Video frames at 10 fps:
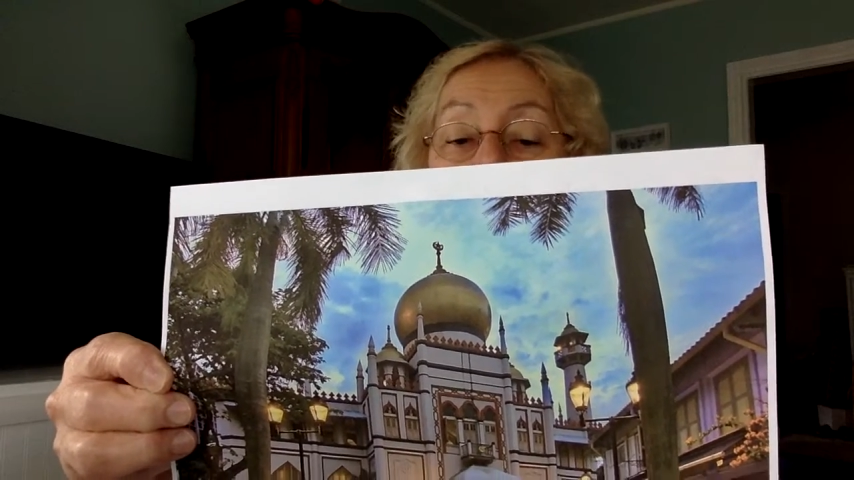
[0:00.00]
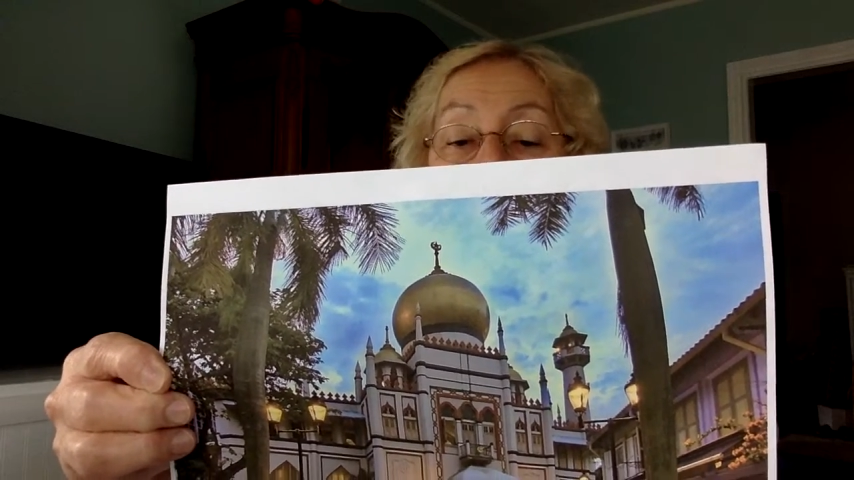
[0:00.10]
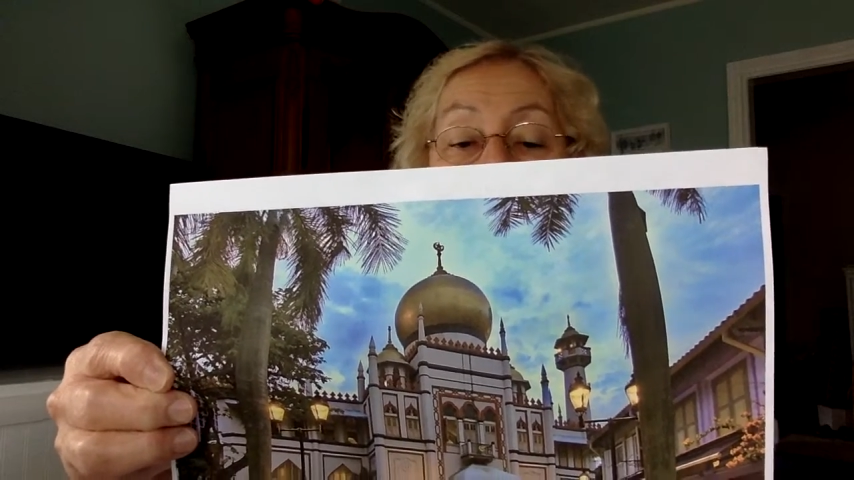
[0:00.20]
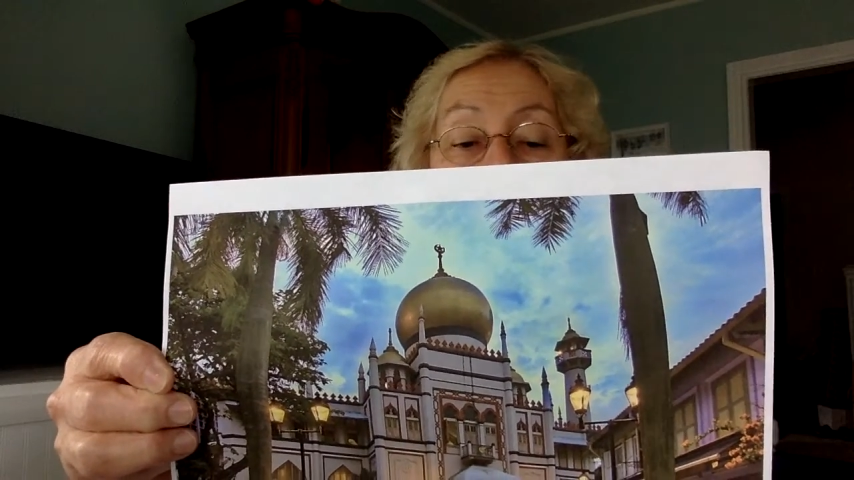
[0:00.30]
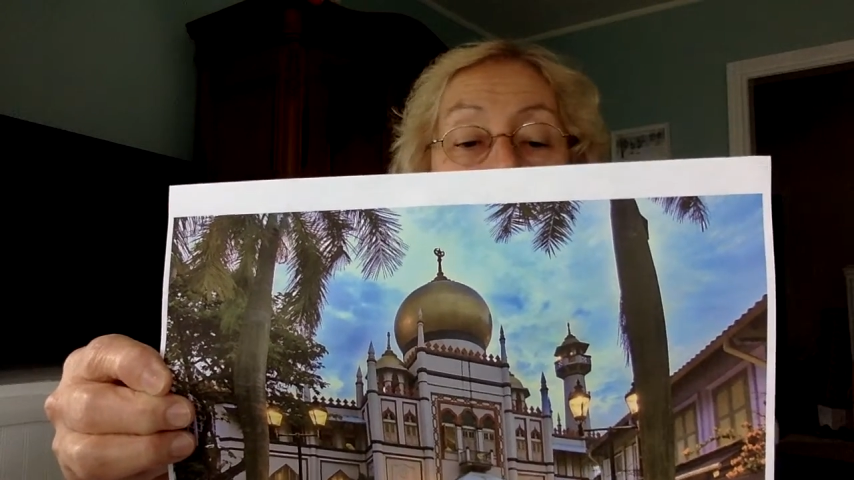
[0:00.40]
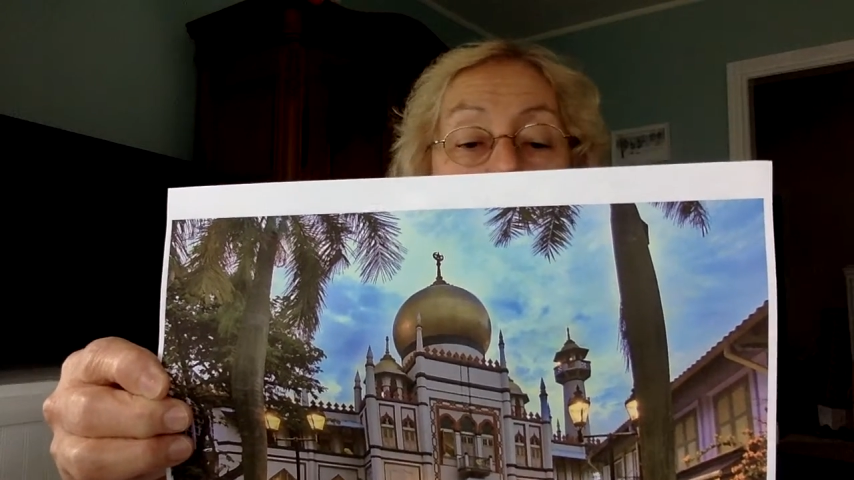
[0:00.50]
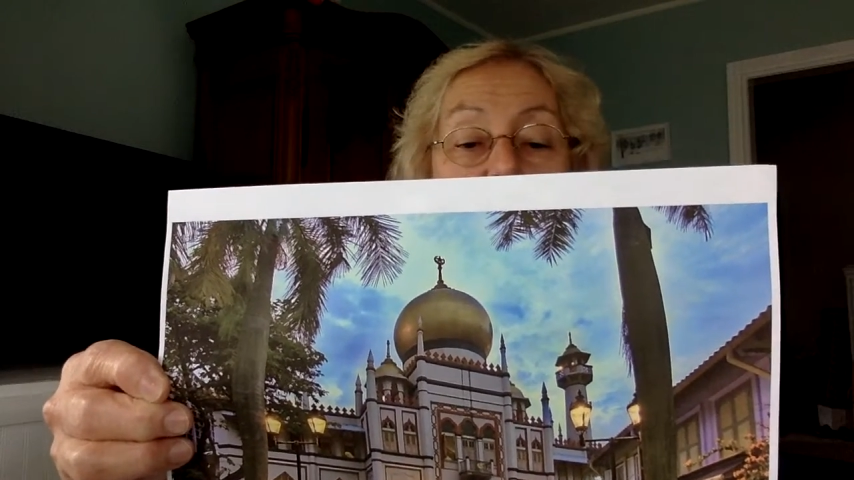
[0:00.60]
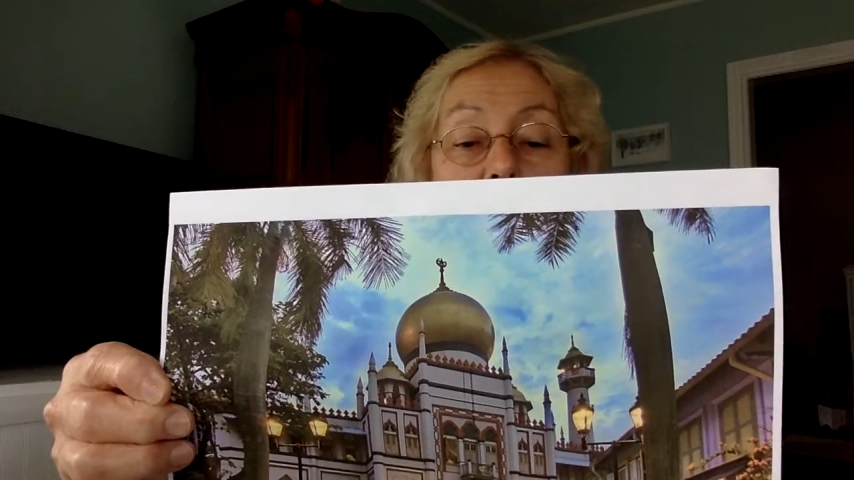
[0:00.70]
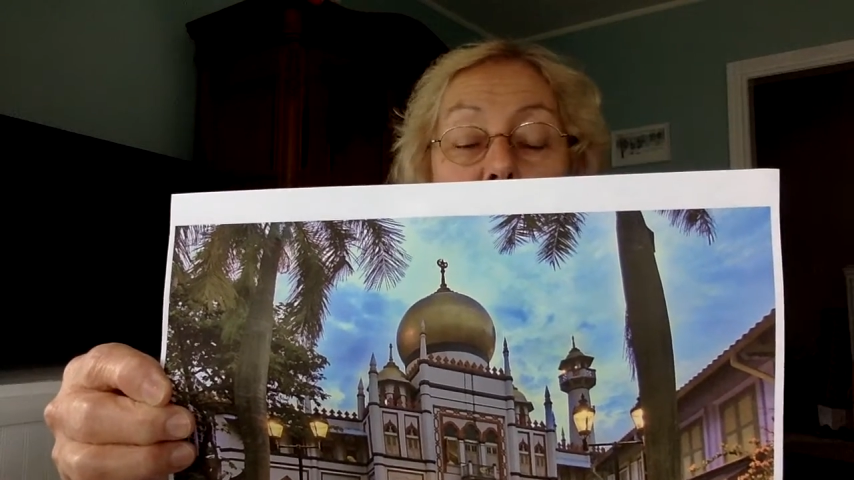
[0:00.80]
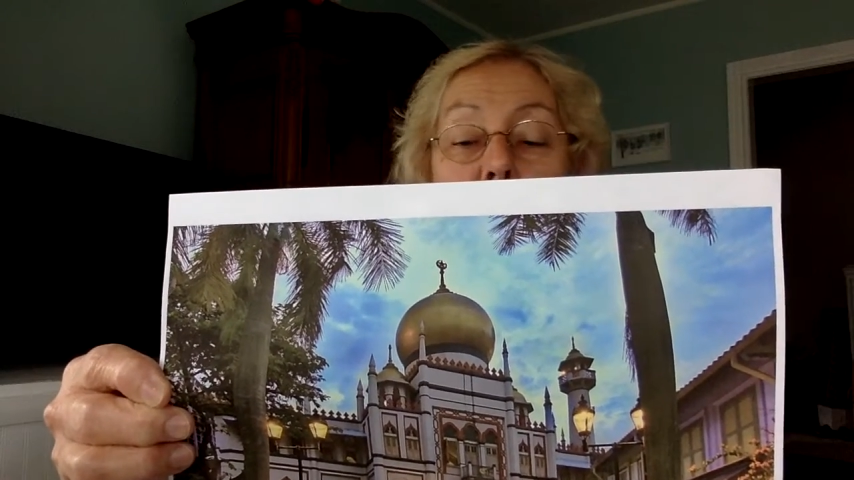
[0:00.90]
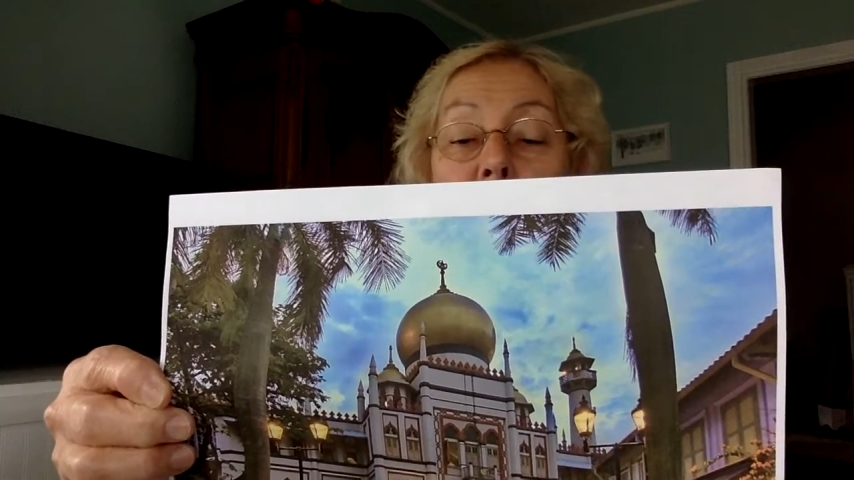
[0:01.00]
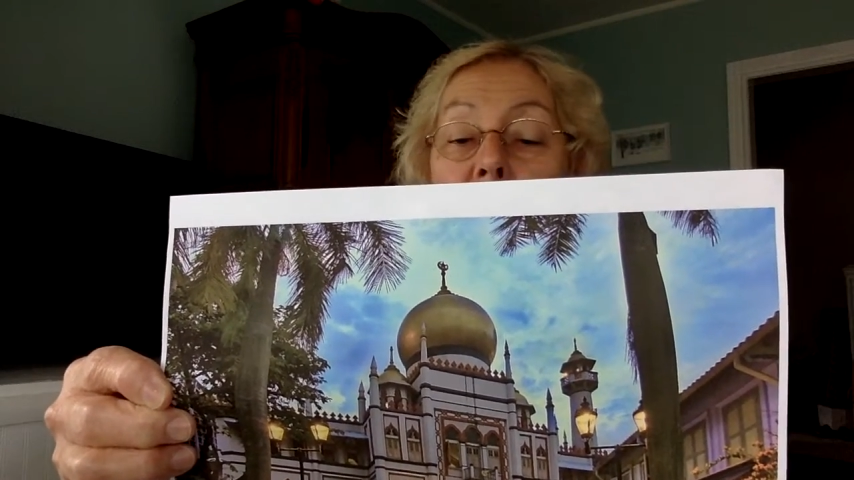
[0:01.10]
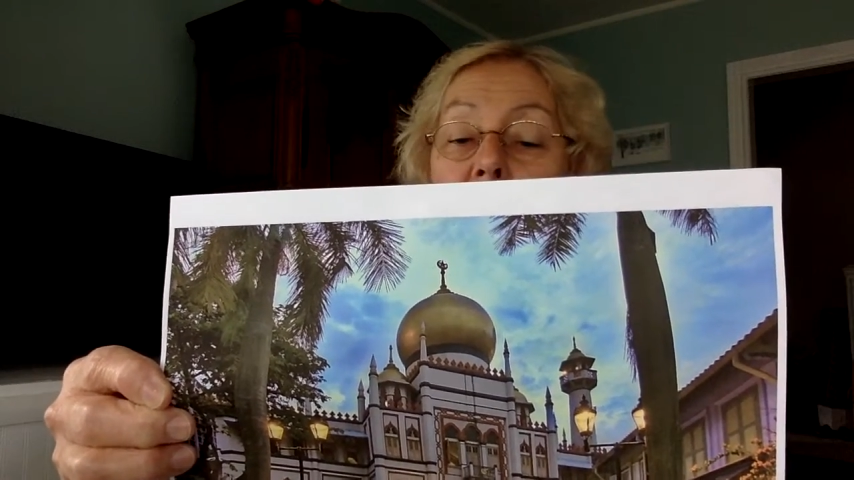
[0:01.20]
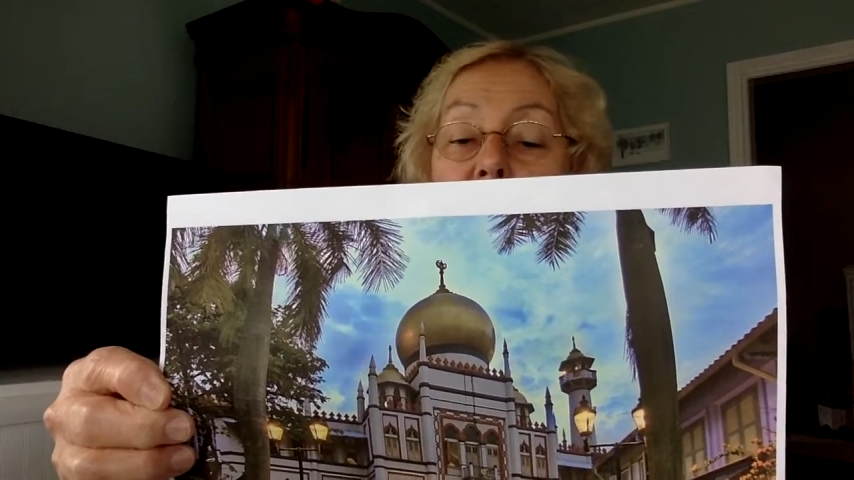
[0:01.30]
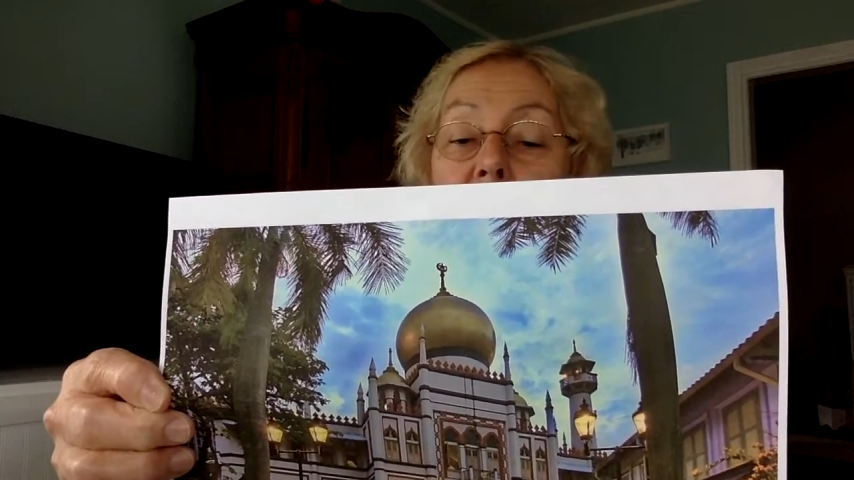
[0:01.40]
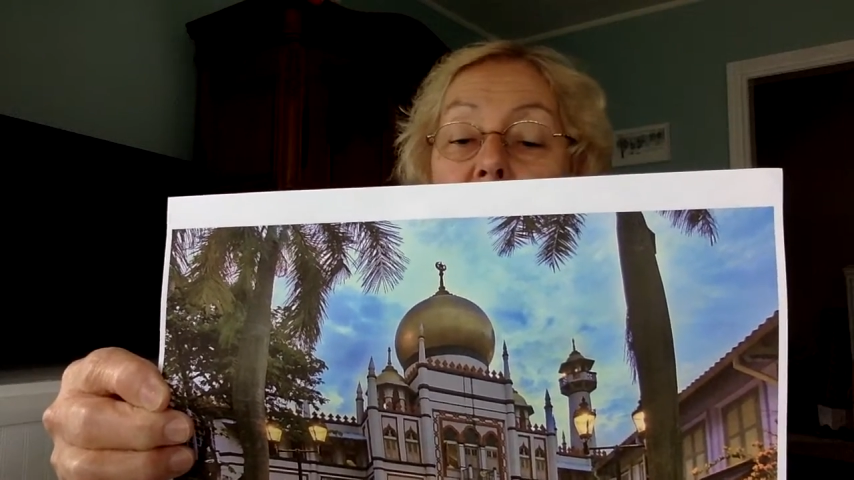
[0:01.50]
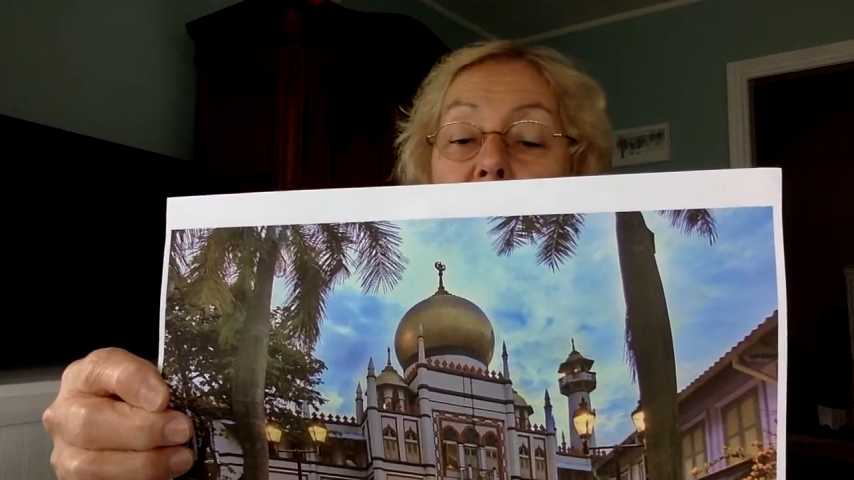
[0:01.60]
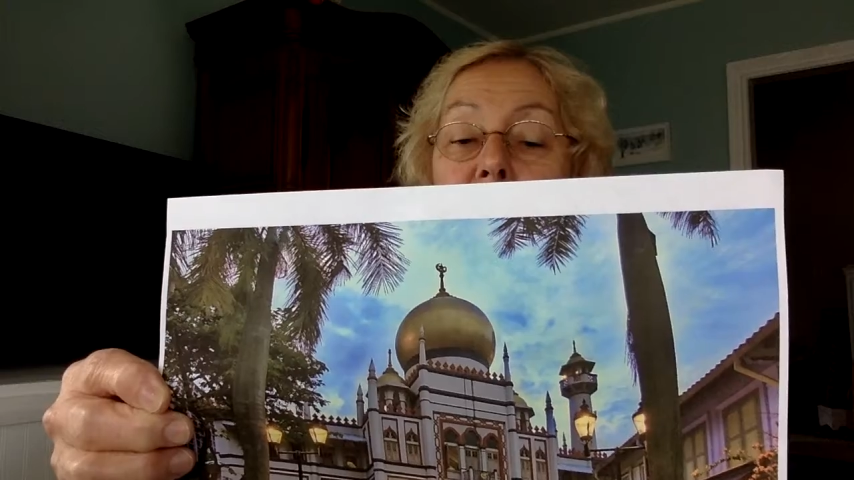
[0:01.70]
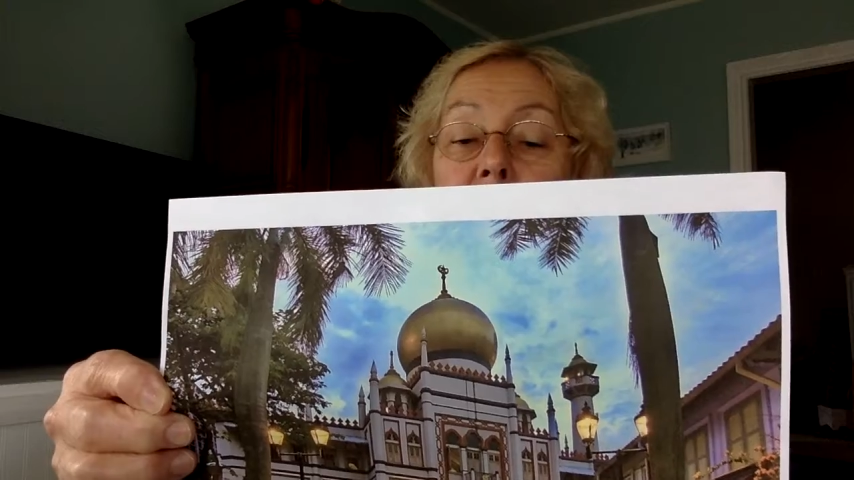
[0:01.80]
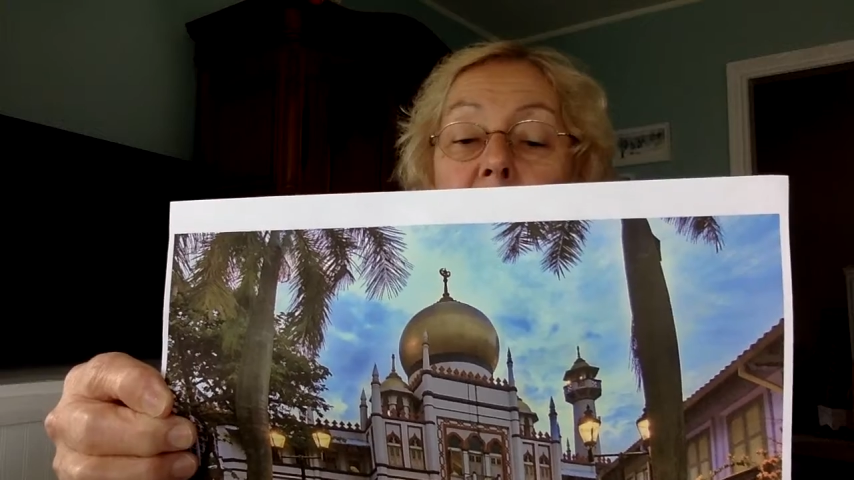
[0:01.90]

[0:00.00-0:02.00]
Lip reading: to this mosque for 5